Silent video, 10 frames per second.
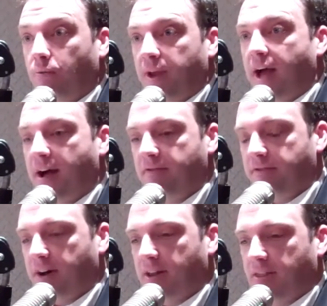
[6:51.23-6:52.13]
We
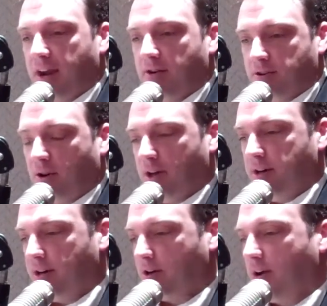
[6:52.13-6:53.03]
have they are taught
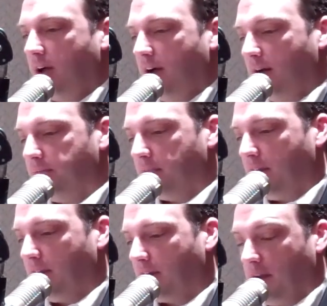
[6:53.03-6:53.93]
in
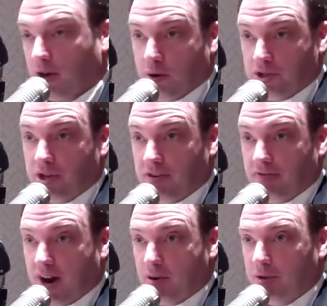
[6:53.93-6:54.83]
a Christian
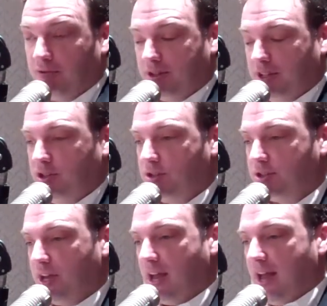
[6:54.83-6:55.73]
environment with teachers,